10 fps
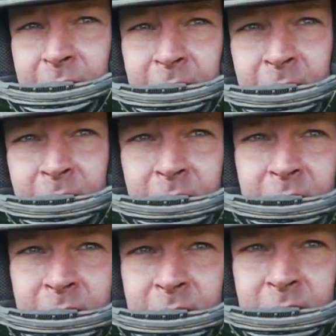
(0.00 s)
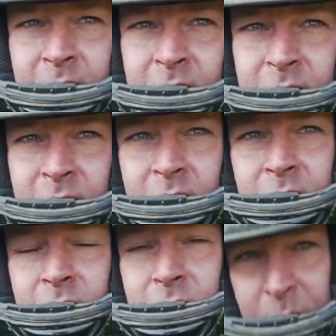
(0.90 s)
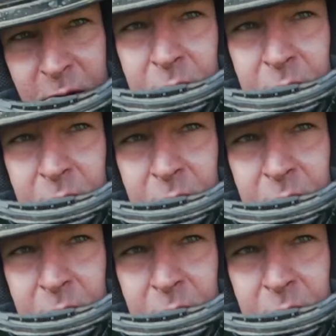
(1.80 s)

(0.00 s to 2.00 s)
Yeah, we just need to put some new rings in it, some right?